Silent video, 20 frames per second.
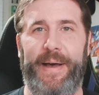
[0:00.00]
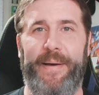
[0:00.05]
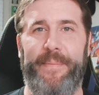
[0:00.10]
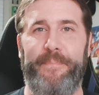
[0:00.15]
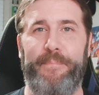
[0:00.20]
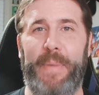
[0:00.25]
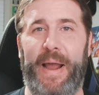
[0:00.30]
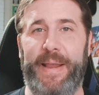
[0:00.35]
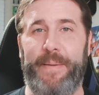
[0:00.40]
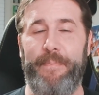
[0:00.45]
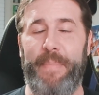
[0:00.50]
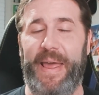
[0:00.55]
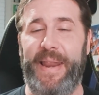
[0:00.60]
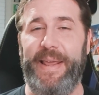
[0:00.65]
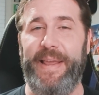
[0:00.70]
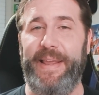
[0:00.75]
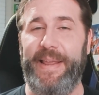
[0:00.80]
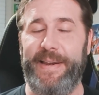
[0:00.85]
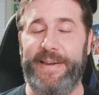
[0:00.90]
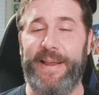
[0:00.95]
Mike
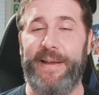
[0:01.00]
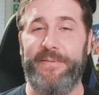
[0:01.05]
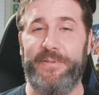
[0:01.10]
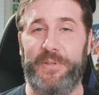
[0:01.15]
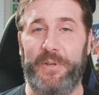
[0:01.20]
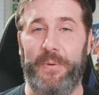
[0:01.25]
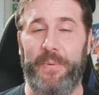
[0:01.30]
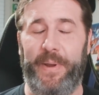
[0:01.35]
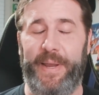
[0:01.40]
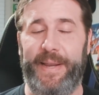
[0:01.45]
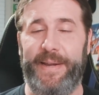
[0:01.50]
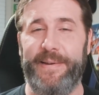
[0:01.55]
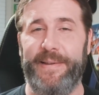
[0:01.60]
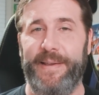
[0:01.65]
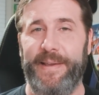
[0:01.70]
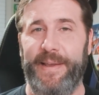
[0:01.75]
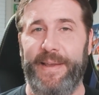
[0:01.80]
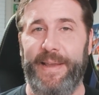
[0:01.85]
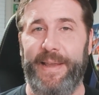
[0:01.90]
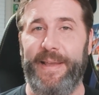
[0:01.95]
Bennett end up doing
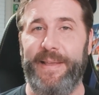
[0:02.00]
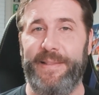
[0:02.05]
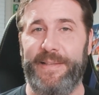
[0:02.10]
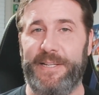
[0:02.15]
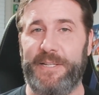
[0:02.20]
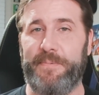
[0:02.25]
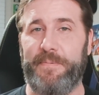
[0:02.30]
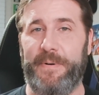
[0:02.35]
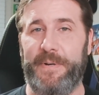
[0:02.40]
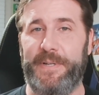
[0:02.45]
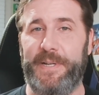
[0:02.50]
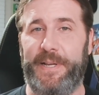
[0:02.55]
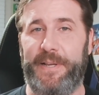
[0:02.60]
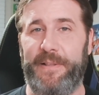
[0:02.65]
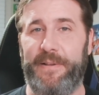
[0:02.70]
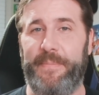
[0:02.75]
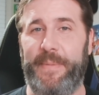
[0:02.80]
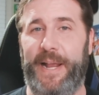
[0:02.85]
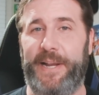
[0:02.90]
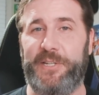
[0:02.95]
in this
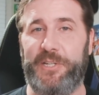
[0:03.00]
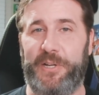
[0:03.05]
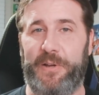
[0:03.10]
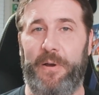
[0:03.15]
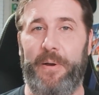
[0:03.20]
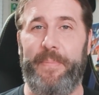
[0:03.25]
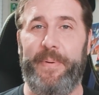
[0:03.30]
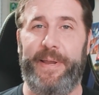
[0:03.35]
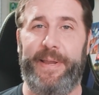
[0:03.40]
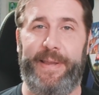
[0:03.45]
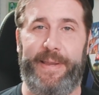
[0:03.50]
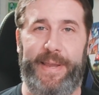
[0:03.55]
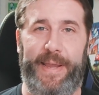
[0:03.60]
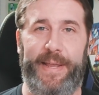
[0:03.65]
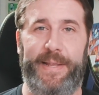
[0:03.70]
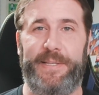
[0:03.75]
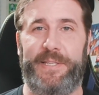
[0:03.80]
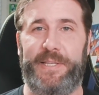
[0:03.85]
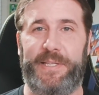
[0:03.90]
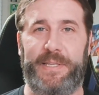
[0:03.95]
particular match to go up
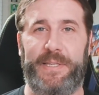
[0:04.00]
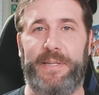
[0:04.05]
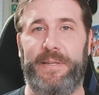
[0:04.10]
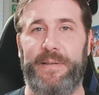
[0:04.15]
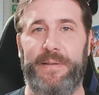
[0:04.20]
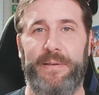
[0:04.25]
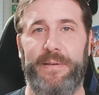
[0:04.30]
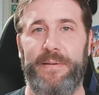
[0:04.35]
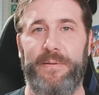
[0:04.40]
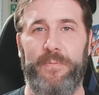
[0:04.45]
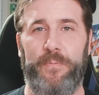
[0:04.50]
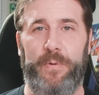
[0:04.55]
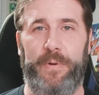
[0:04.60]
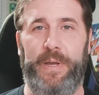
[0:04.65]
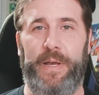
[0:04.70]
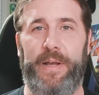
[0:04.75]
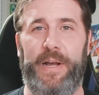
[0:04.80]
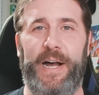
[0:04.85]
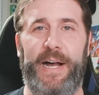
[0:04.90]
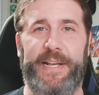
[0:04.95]
against
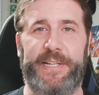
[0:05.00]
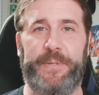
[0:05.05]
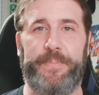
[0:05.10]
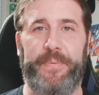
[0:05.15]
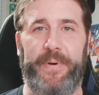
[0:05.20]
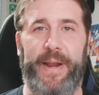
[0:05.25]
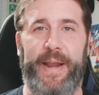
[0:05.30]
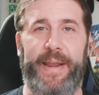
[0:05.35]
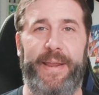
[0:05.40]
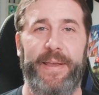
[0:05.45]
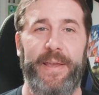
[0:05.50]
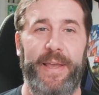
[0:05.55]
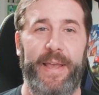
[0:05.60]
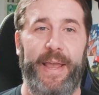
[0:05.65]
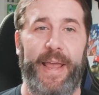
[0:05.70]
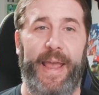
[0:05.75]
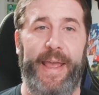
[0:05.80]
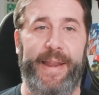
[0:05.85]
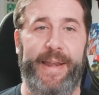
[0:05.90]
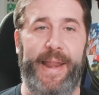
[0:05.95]
Will Ospreay.
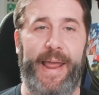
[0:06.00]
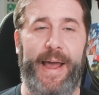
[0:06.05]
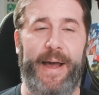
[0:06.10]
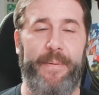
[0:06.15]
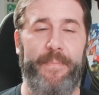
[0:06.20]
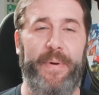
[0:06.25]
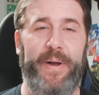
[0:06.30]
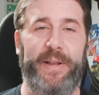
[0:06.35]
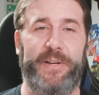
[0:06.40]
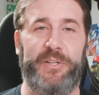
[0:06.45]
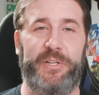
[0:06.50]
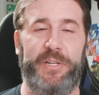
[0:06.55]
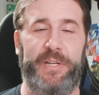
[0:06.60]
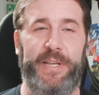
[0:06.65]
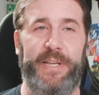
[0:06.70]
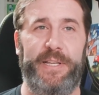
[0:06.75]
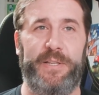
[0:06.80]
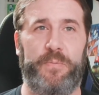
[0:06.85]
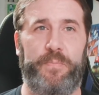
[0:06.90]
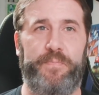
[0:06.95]
And how much
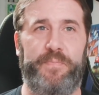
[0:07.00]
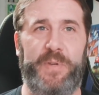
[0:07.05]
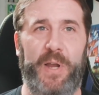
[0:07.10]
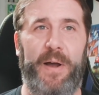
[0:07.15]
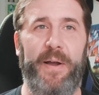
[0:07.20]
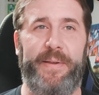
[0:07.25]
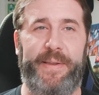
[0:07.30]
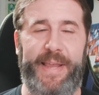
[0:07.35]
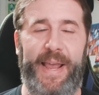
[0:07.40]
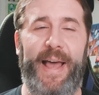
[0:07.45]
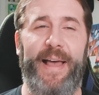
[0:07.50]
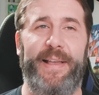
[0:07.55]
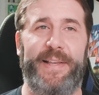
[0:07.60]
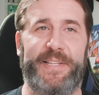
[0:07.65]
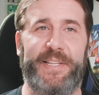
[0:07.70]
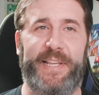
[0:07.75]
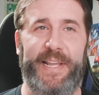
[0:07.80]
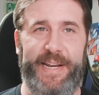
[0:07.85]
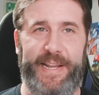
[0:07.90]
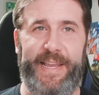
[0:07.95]
is Don
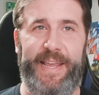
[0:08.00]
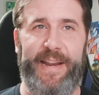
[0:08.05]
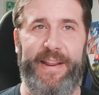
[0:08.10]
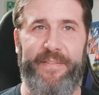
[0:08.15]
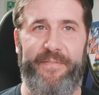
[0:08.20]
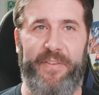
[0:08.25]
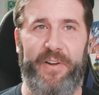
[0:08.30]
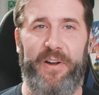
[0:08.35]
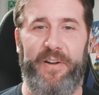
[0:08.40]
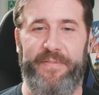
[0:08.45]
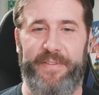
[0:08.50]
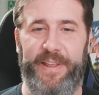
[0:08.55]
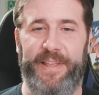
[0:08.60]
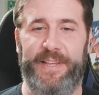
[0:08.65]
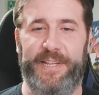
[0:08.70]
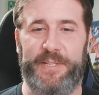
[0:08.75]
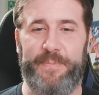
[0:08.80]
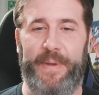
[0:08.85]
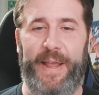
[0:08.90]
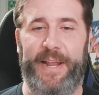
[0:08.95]
Callis going to get involved in
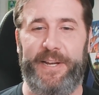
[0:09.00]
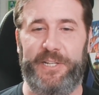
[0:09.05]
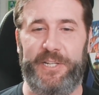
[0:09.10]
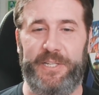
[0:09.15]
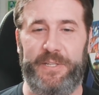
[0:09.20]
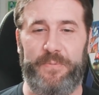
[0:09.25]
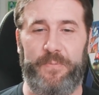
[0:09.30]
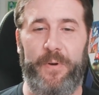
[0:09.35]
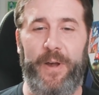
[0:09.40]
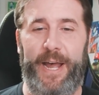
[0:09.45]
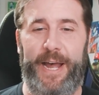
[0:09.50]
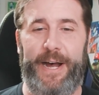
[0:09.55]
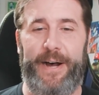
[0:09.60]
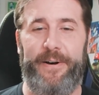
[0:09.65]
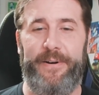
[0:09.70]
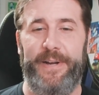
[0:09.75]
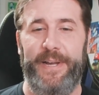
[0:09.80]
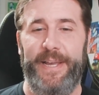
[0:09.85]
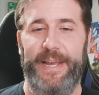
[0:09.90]
this match as well